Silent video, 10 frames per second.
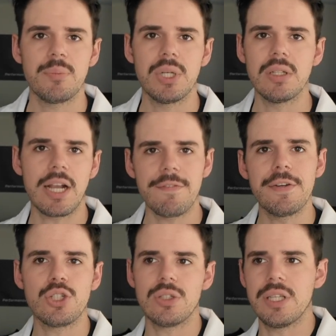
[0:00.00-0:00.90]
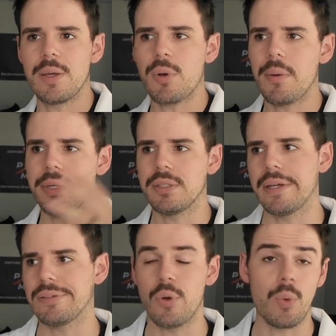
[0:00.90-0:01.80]
But it, like officially, they probably
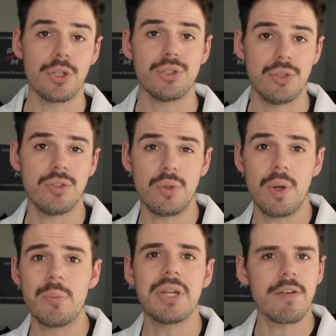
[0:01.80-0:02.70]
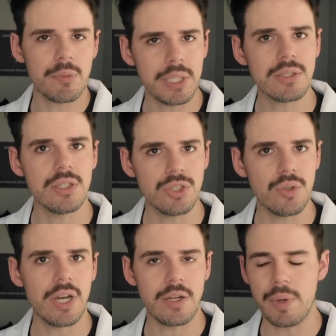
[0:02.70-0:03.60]
like don't want you to do it. But everybody's gonna
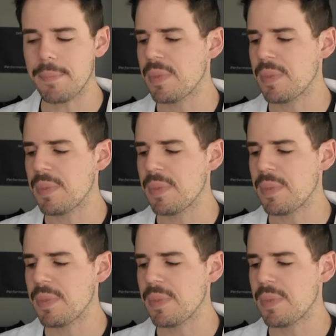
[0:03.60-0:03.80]
do it anyway.